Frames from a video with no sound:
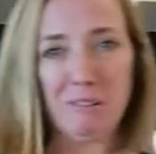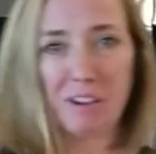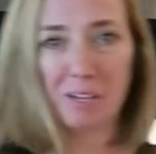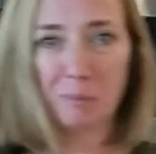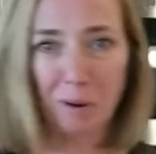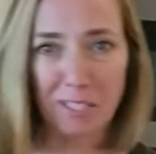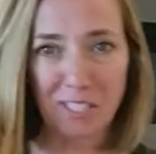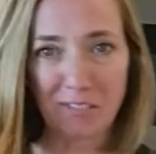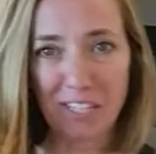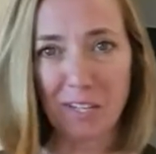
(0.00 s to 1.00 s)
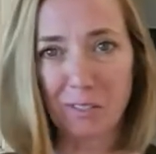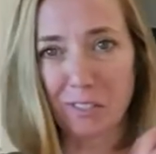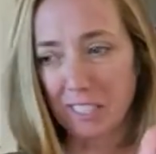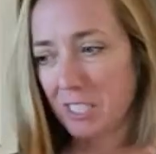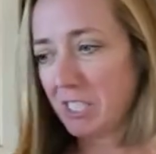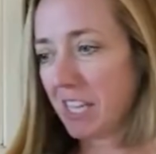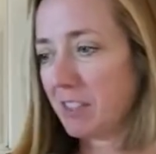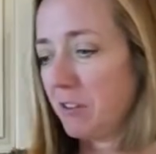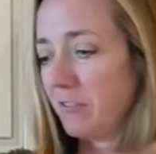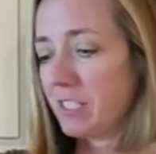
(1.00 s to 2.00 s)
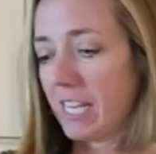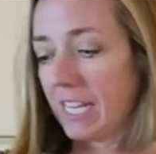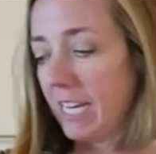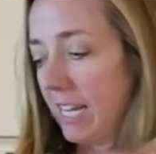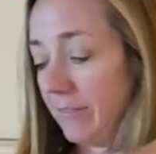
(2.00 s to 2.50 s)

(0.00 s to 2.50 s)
Not going to pause the video, so let's just get through it for a second.